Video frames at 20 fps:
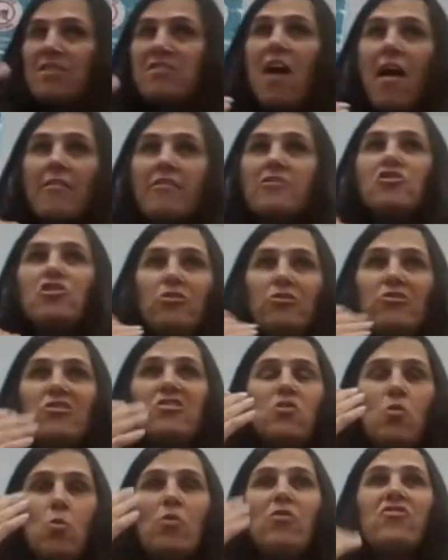Greek
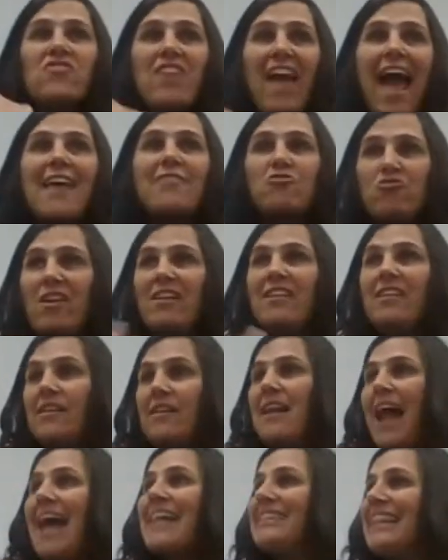mythology uses the word
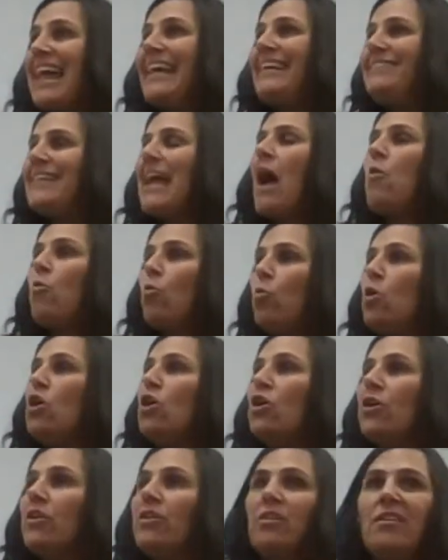castrated, and I like
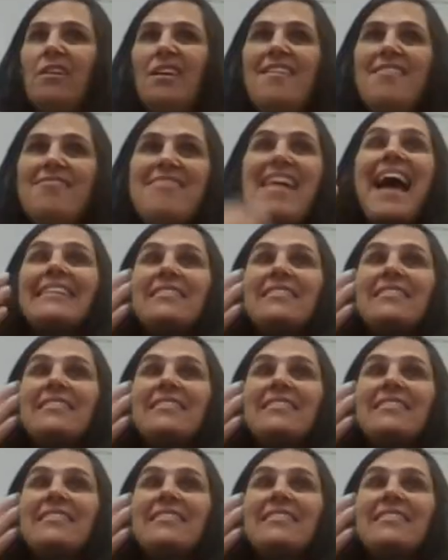that word.